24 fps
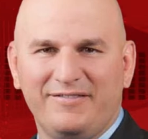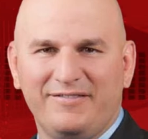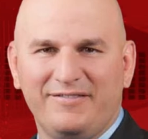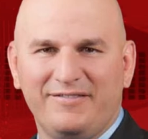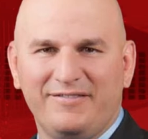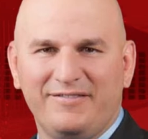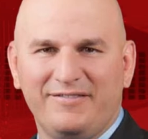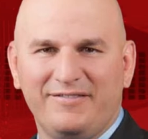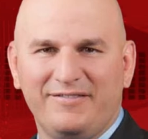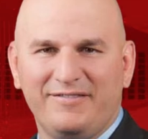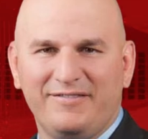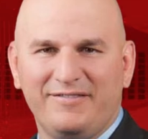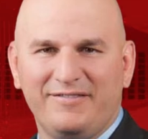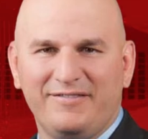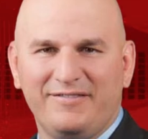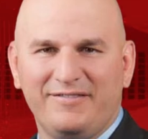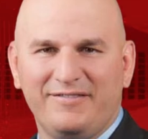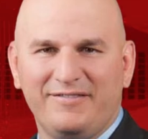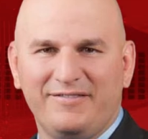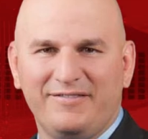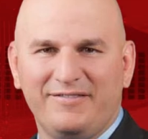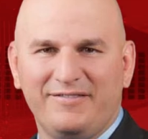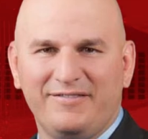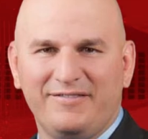
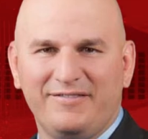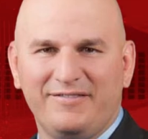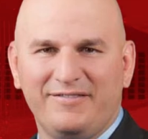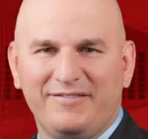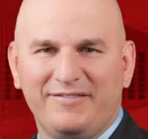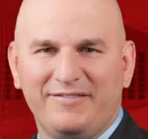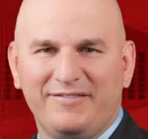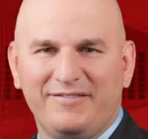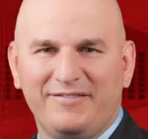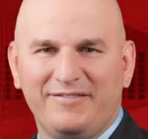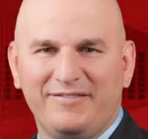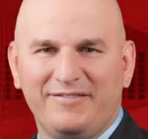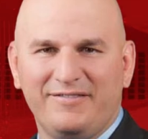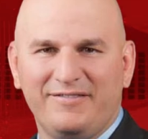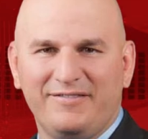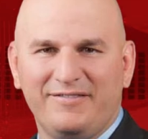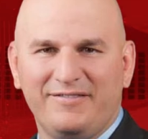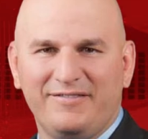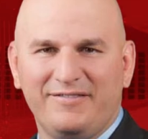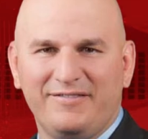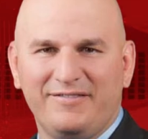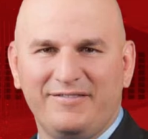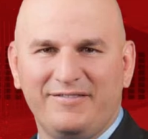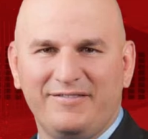
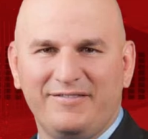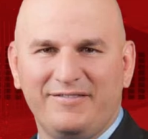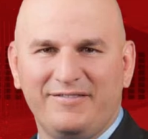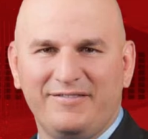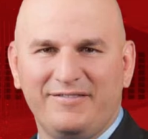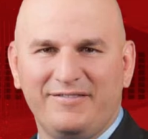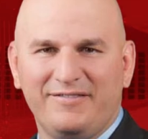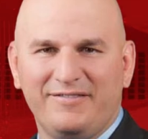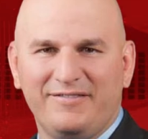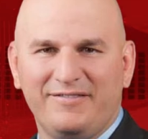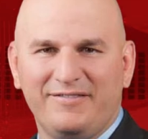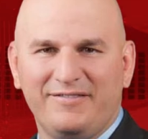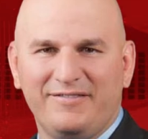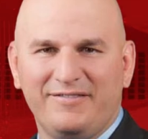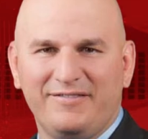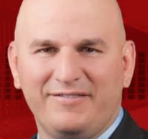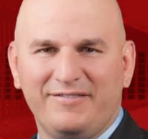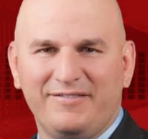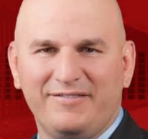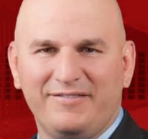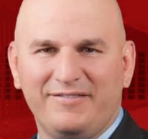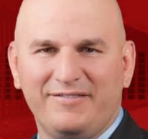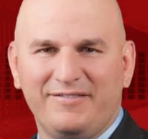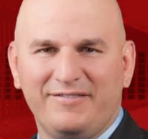
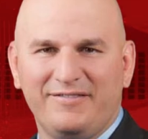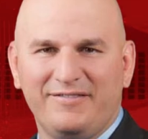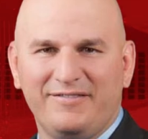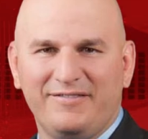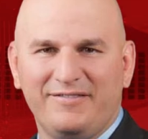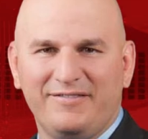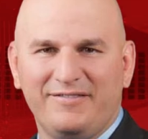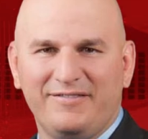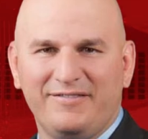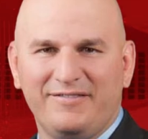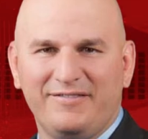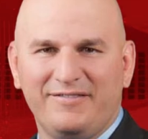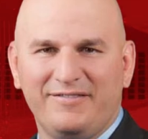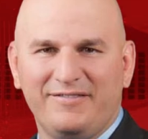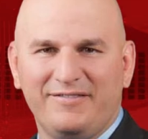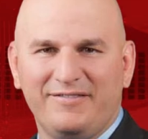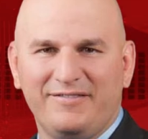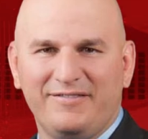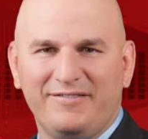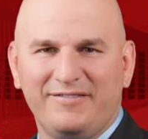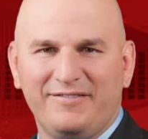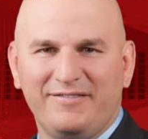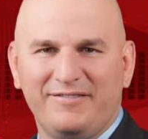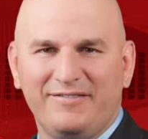
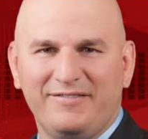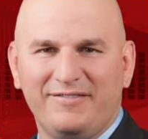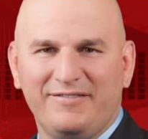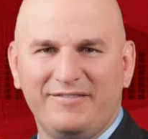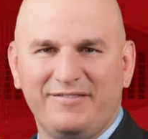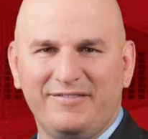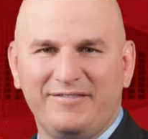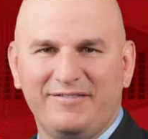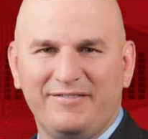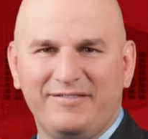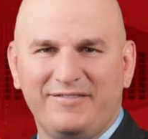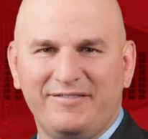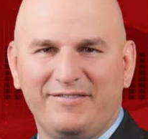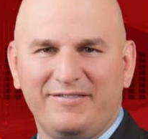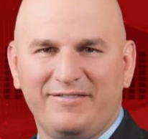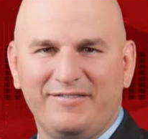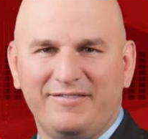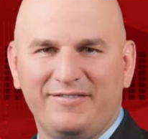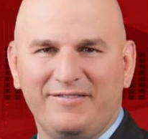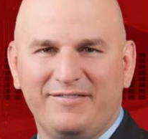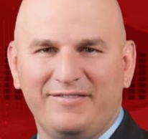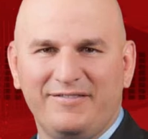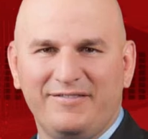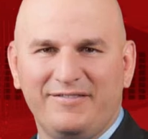
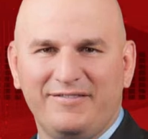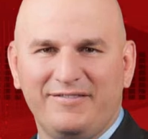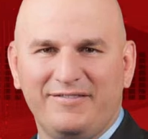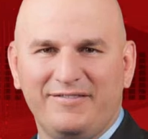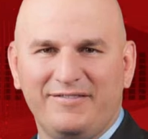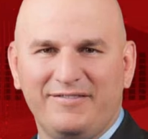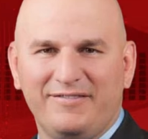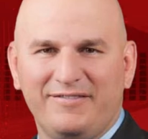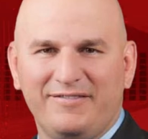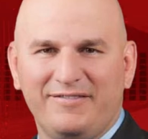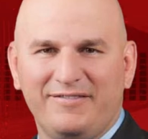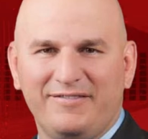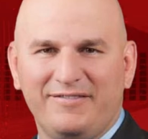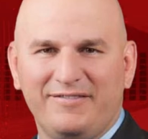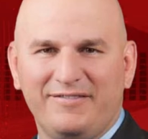The face doesn't move, so there is nothing to read.